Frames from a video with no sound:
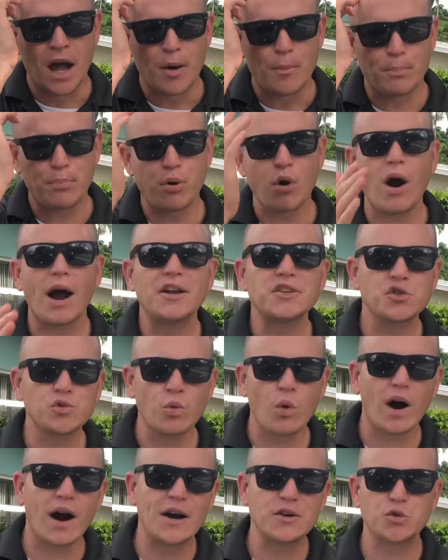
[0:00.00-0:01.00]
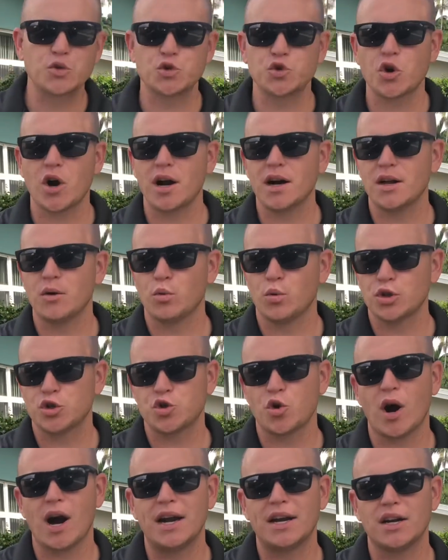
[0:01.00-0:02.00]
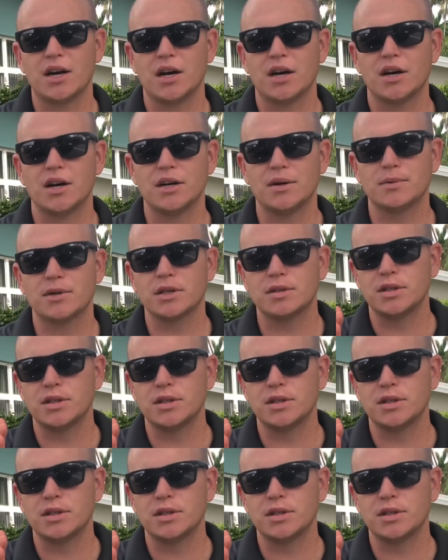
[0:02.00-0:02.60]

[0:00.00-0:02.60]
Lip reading: price-wise, we're trying to,